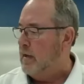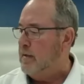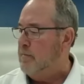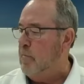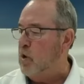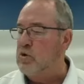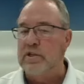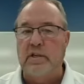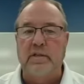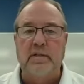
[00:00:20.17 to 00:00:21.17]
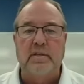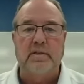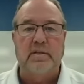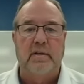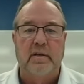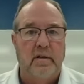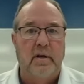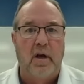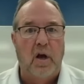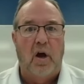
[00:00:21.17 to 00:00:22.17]
emotions
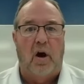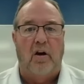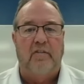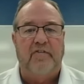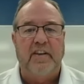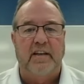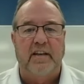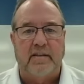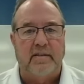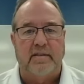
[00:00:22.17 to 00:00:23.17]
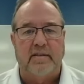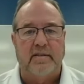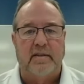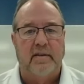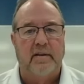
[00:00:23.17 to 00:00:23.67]
or feelings.